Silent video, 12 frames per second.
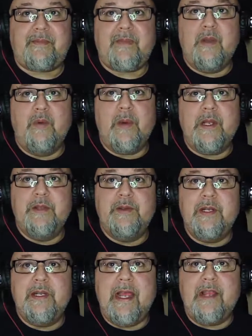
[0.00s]
we're going to
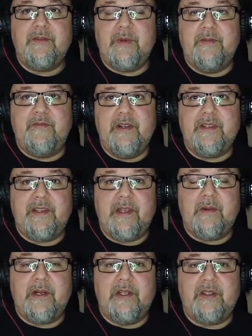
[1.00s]
do today is the first
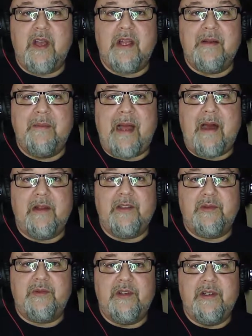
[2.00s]
thing we're going to talk about
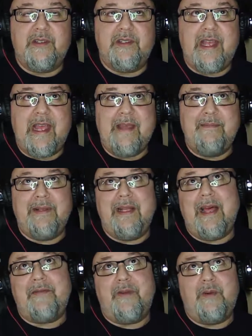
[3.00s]
is there's a
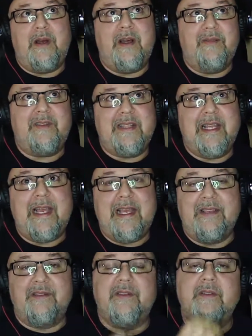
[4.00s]
plethora of
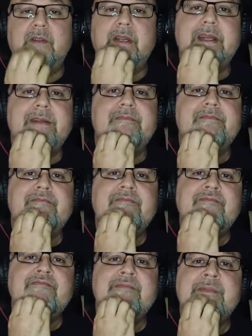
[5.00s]
clays, right?
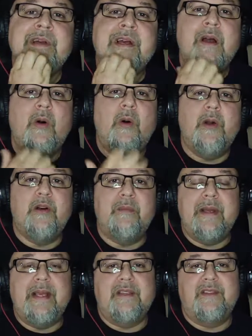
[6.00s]

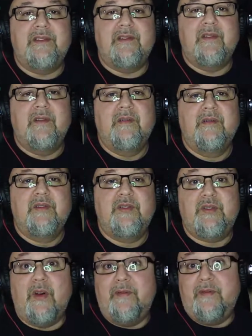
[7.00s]
Oil-based,
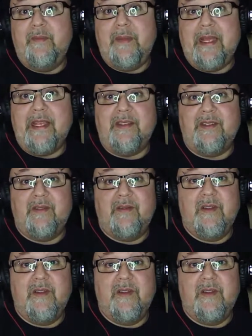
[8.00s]
sulfur-based,